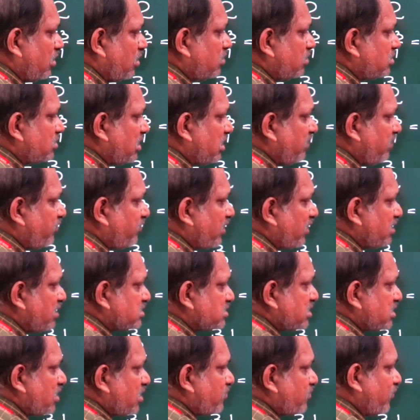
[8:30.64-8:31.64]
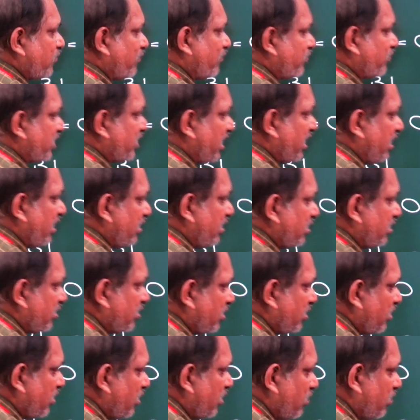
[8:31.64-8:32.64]
3 5s are
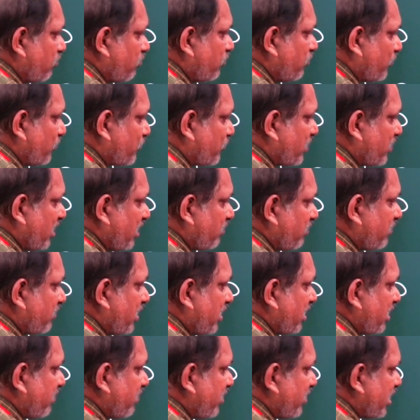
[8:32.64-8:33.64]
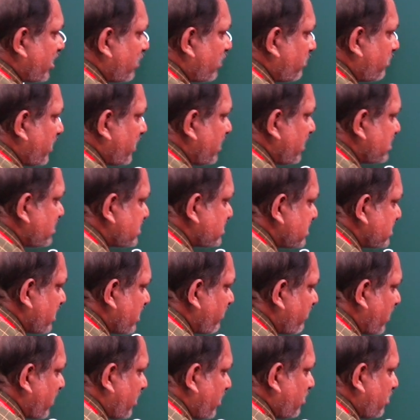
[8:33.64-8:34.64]
15. 15 when divided by
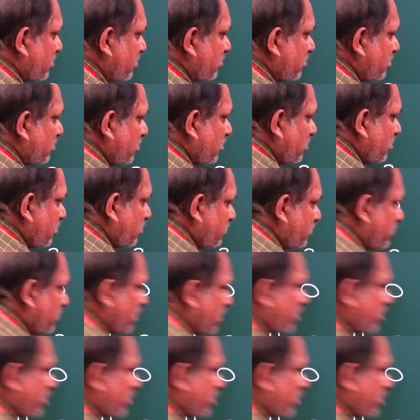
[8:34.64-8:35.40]
7, the